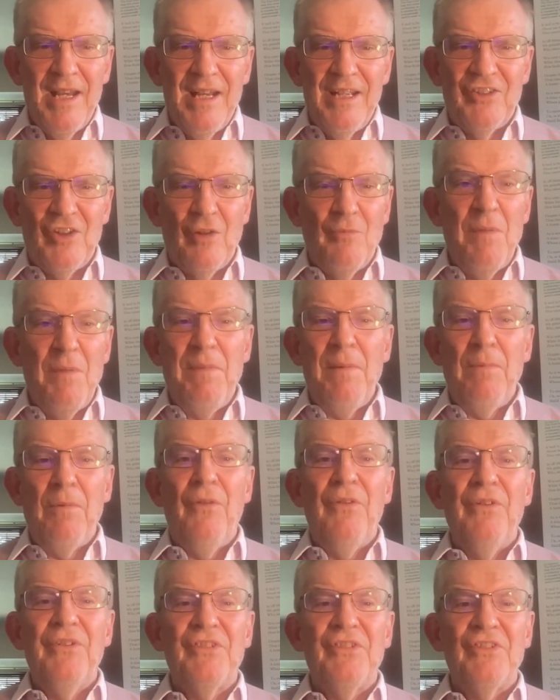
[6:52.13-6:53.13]
So many people
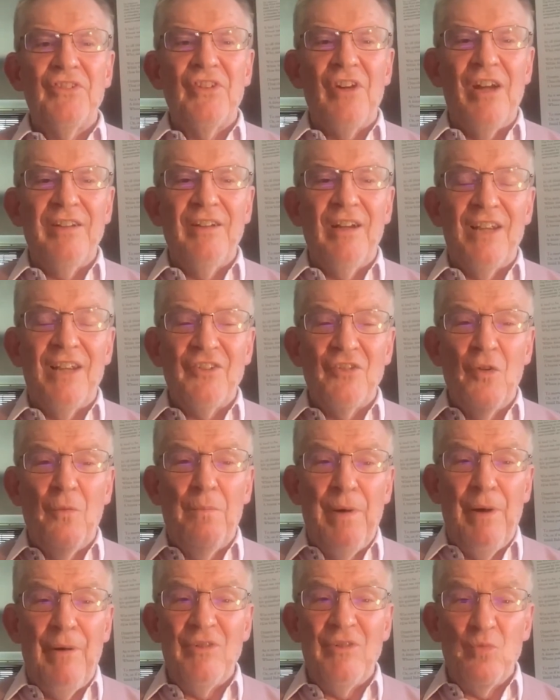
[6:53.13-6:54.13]
on the Society of Classical
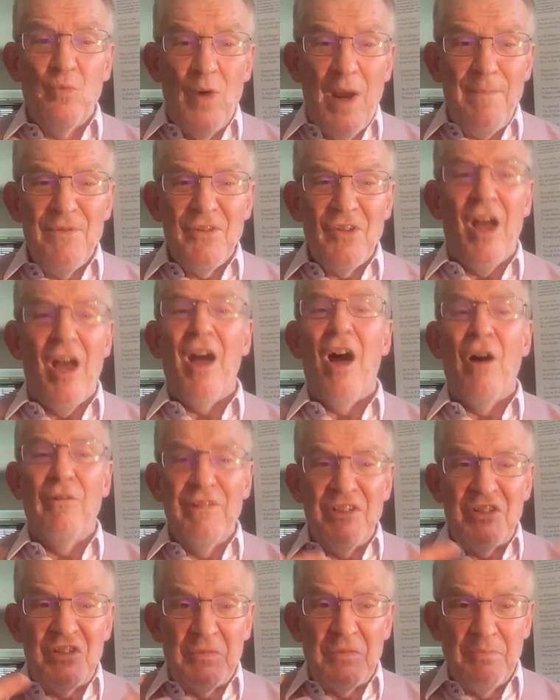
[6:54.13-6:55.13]
Poets website are
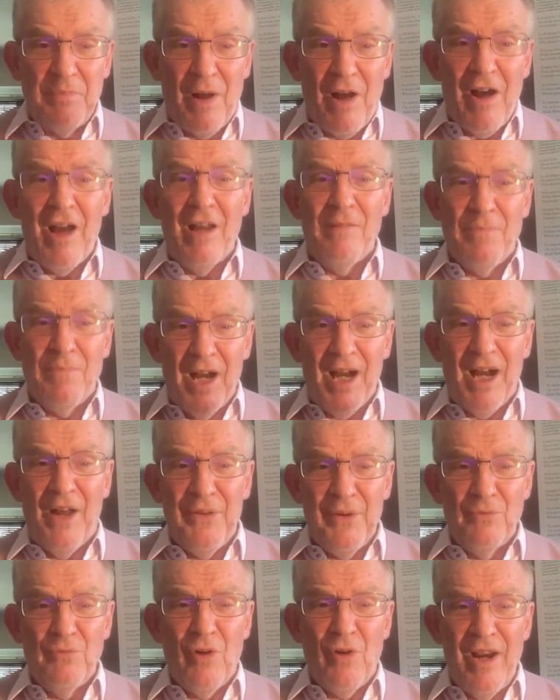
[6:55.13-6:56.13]
inspired by
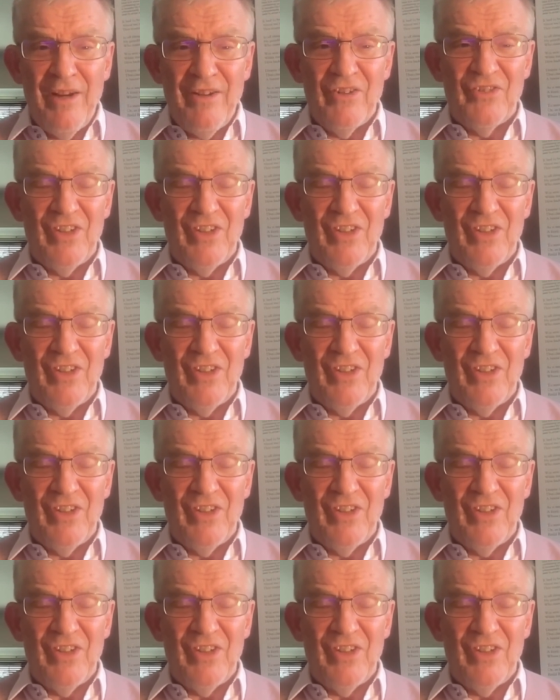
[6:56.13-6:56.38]
other writers.